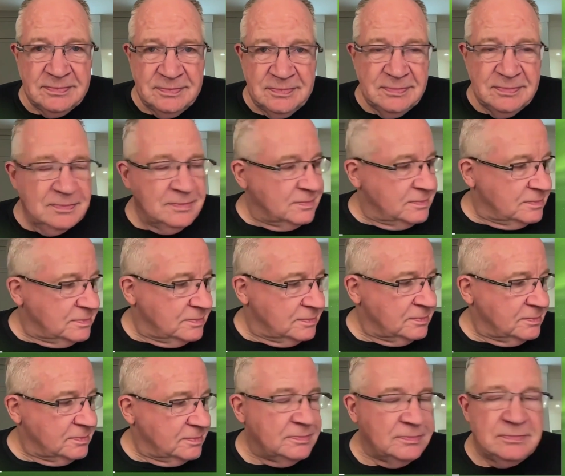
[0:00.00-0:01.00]

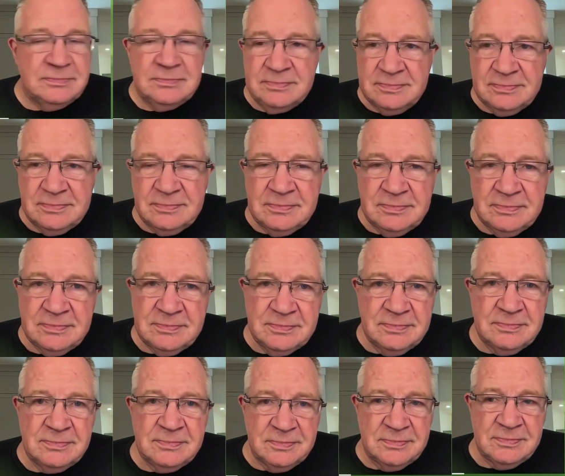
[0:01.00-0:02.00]

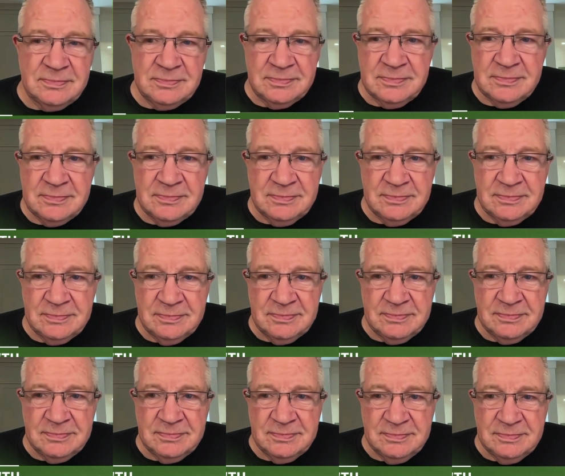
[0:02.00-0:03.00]

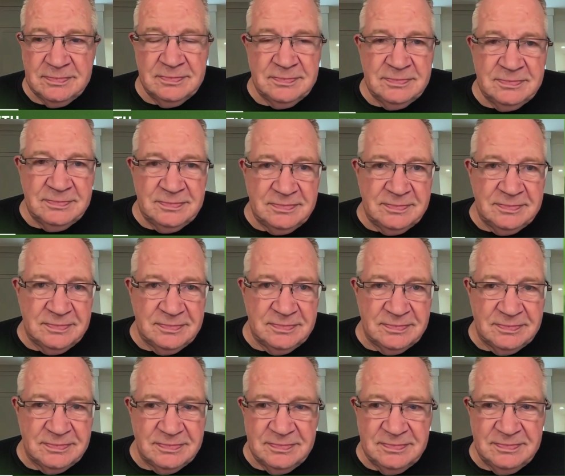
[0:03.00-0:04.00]

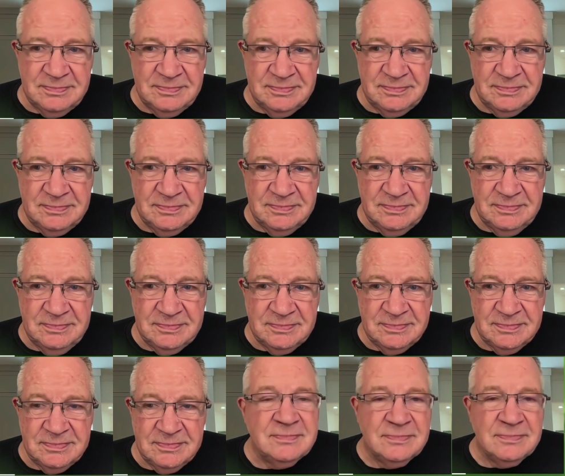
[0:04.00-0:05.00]

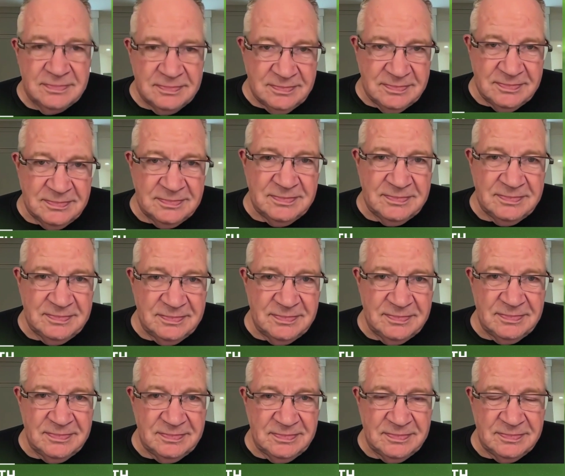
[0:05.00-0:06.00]

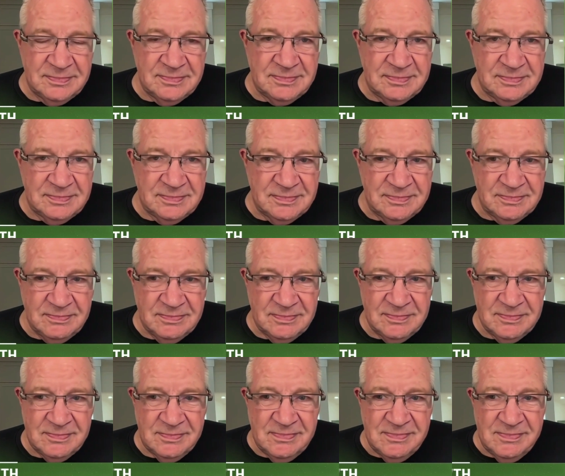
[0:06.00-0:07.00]

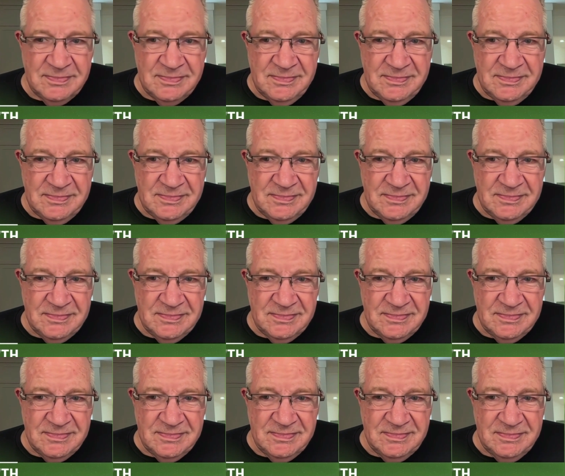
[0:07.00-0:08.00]
The person shown says nothing.